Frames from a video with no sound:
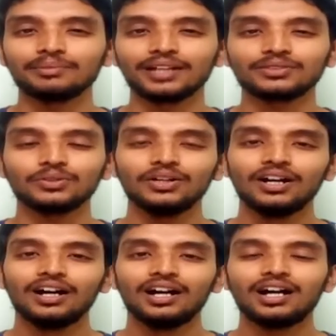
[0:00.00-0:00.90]
man. So
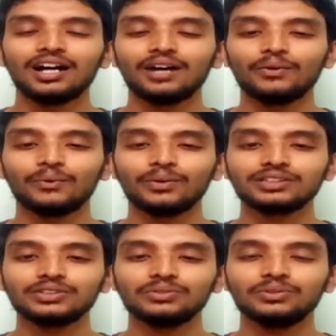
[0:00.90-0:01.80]

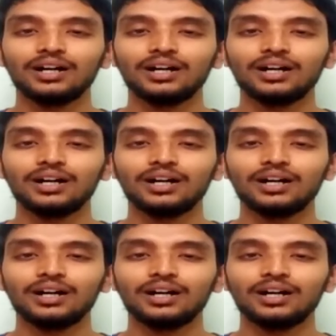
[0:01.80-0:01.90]
once you